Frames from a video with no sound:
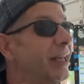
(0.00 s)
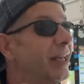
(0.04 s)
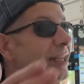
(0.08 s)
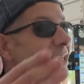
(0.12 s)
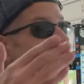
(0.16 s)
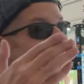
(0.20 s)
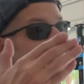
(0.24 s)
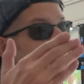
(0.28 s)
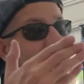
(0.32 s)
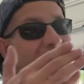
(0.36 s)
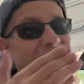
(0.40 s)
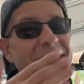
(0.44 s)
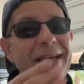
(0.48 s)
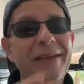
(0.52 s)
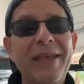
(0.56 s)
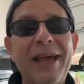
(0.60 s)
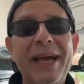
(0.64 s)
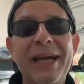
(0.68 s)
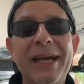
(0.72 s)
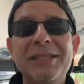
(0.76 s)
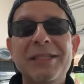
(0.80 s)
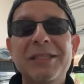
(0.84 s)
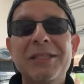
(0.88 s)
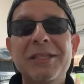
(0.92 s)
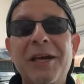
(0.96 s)
Is any of
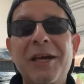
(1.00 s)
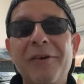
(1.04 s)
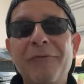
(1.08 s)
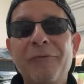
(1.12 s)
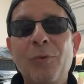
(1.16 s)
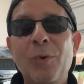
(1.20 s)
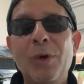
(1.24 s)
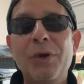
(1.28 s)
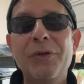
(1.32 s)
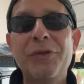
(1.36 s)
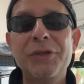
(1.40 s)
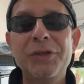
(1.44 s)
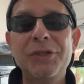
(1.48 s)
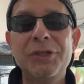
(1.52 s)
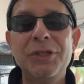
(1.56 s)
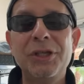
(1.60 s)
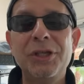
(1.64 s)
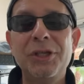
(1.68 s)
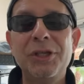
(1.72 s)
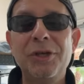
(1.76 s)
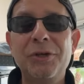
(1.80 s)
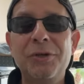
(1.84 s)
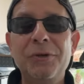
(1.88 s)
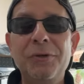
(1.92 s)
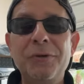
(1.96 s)
that stuff worth it to
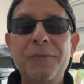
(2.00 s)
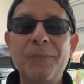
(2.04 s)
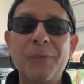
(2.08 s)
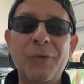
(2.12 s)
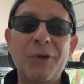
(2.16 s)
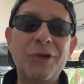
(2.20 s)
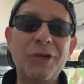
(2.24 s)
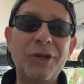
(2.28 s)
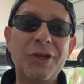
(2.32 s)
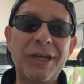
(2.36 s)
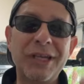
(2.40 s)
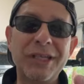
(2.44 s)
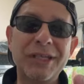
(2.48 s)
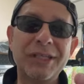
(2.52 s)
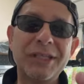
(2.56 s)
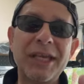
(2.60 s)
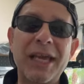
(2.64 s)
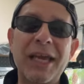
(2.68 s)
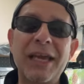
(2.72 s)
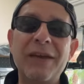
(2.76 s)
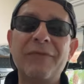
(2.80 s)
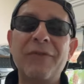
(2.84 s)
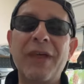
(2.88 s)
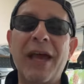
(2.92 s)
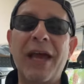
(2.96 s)
you? Are you going to
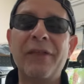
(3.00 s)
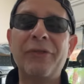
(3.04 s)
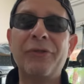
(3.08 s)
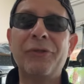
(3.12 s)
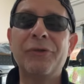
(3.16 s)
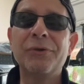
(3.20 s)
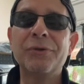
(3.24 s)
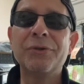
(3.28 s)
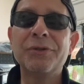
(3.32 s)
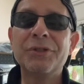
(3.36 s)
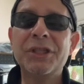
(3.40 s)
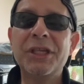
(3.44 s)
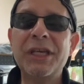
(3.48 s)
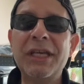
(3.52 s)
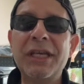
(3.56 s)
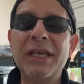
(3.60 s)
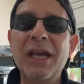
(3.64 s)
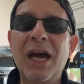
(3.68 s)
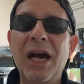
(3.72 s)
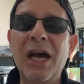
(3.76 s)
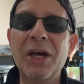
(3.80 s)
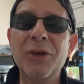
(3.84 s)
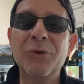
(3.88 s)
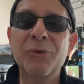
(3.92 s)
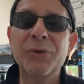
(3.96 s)
save that
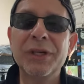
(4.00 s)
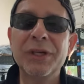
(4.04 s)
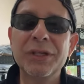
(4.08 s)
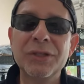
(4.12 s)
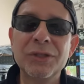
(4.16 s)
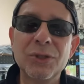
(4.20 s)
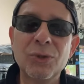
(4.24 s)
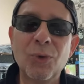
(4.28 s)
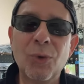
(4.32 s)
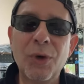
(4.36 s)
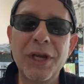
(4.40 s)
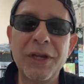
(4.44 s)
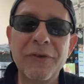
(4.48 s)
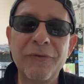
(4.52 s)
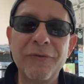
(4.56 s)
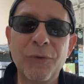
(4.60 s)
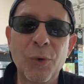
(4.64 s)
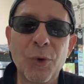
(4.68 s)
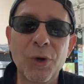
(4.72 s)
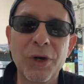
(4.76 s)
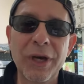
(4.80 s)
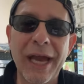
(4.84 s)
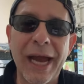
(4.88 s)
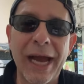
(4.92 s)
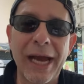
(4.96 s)

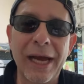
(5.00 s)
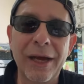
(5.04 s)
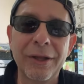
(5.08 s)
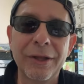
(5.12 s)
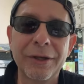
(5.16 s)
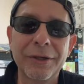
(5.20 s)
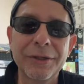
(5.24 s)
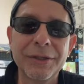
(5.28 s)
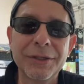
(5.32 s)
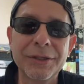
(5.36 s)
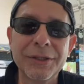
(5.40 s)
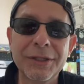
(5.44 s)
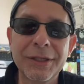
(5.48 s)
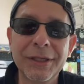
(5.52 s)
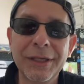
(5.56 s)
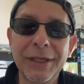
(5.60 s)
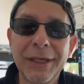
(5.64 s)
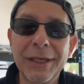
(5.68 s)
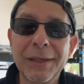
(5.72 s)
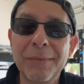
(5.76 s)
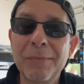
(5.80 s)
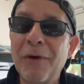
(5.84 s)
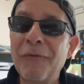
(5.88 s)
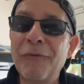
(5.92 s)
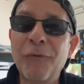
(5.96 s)
$1,324
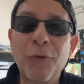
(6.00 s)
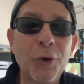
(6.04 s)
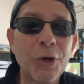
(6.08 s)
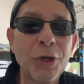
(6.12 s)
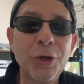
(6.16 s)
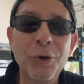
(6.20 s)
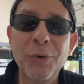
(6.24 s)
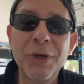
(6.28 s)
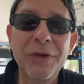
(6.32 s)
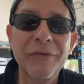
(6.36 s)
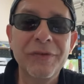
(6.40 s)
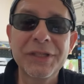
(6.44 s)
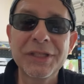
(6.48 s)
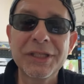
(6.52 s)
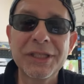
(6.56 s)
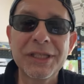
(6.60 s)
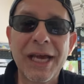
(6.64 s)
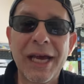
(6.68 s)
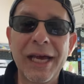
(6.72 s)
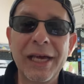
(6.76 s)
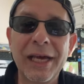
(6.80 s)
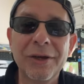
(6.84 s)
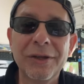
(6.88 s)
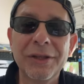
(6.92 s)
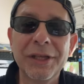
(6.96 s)
before you even
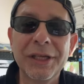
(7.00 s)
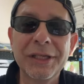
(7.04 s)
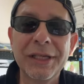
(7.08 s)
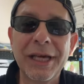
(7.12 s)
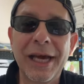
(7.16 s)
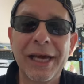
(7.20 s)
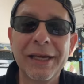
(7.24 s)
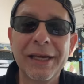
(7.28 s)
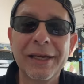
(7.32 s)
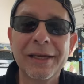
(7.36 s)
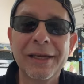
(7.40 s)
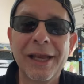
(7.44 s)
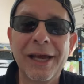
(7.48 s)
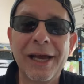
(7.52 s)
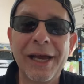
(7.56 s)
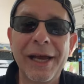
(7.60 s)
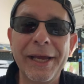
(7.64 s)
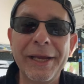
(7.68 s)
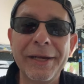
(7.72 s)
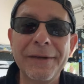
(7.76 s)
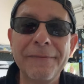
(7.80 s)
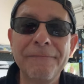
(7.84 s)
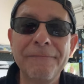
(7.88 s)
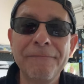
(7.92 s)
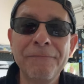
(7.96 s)
sign on the dotted
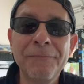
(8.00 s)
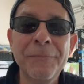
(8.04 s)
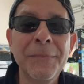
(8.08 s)
line?